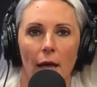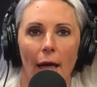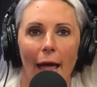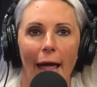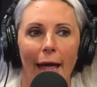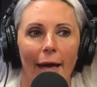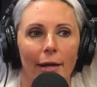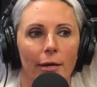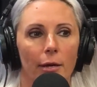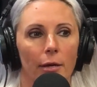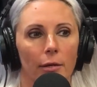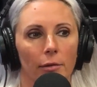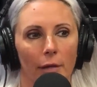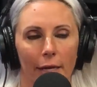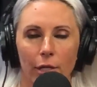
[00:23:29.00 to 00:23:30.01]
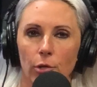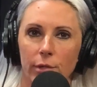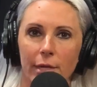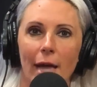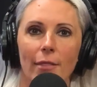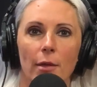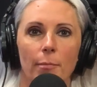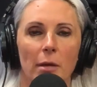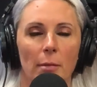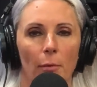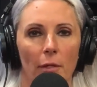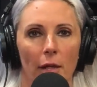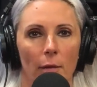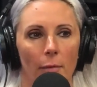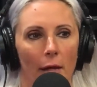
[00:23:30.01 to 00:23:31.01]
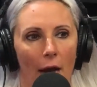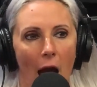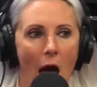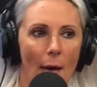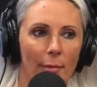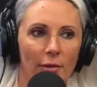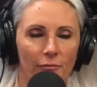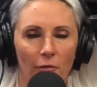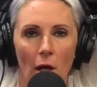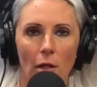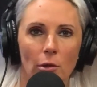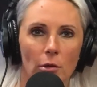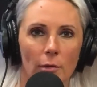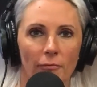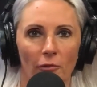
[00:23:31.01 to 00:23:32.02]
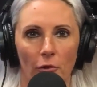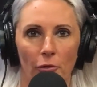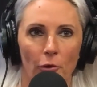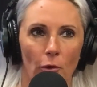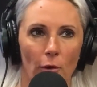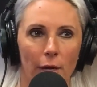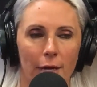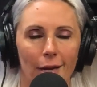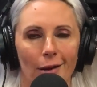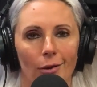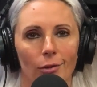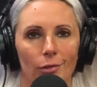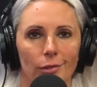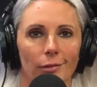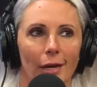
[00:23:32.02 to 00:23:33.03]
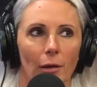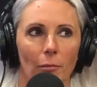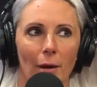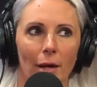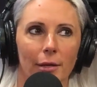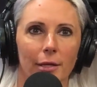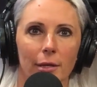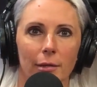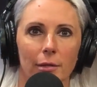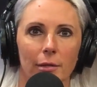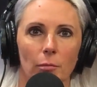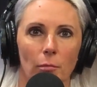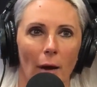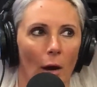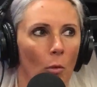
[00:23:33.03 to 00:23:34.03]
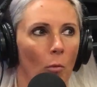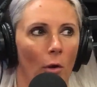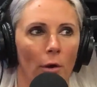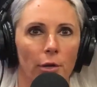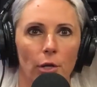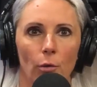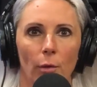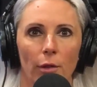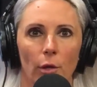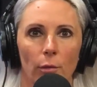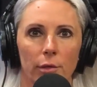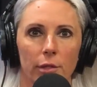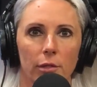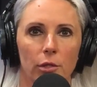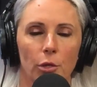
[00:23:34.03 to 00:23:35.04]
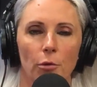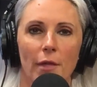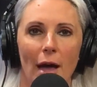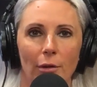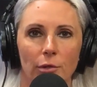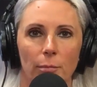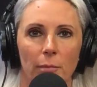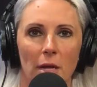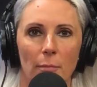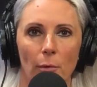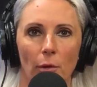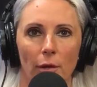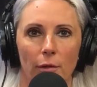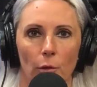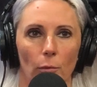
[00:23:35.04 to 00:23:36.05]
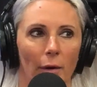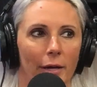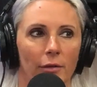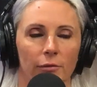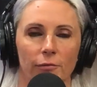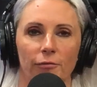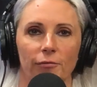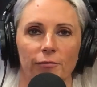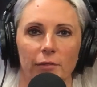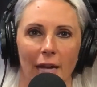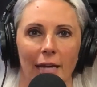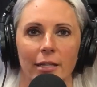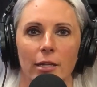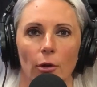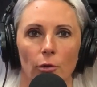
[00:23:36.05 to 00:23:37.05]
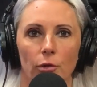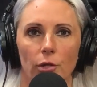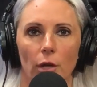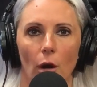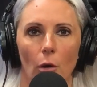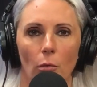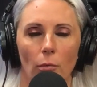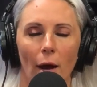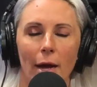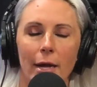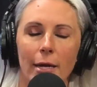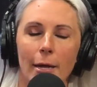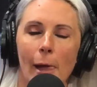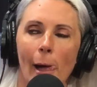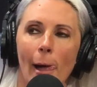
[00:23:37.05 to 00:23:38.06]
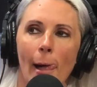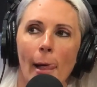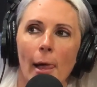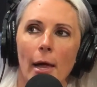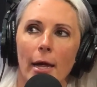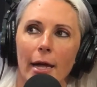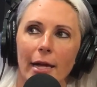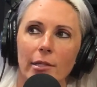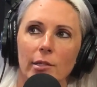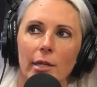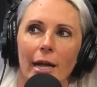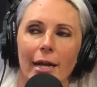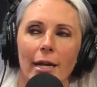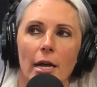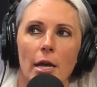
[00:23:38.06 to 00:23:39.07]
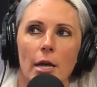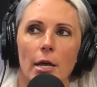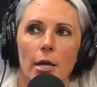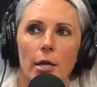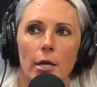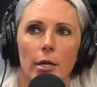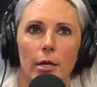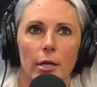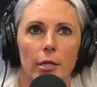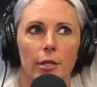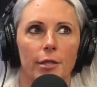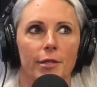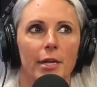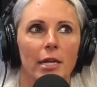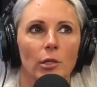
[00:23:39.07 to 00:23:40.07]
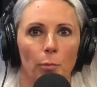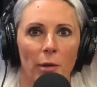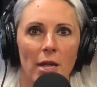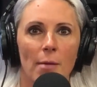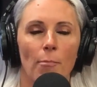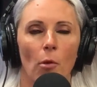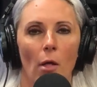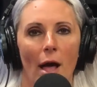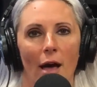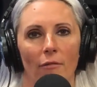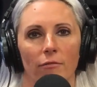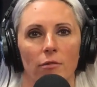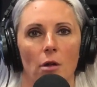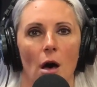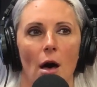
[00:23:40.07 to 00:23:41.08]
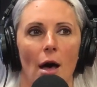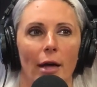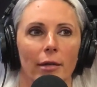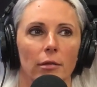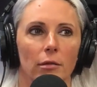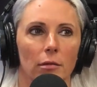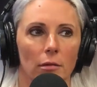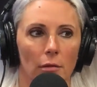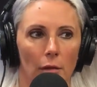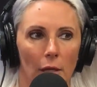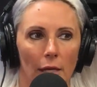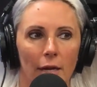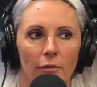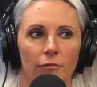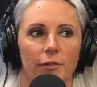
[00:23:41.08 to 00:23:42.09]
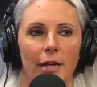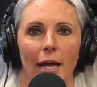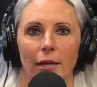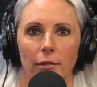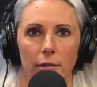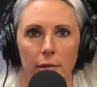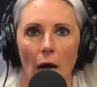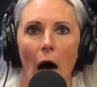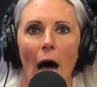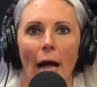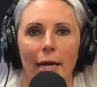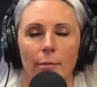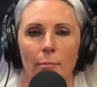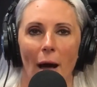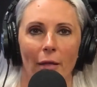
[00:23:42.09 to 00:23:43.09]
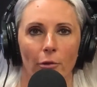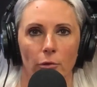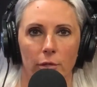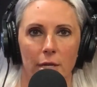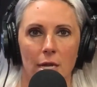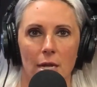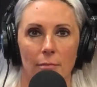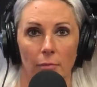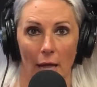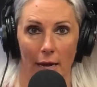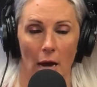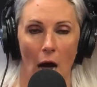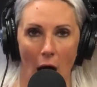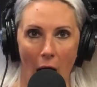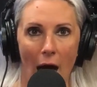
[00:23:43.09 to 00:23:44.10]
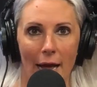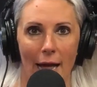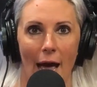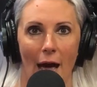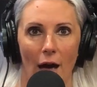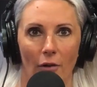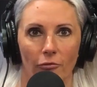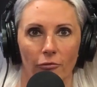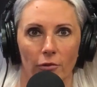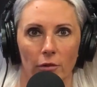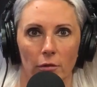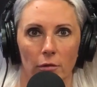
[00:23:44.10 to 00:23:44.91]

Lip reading: And like you said, the people that are like, I've been following them for 30 years. And like, well, where were you when there was 2,000 people in the rink 10 years ago, right? It's like, these people have not lived and died by their team like I have.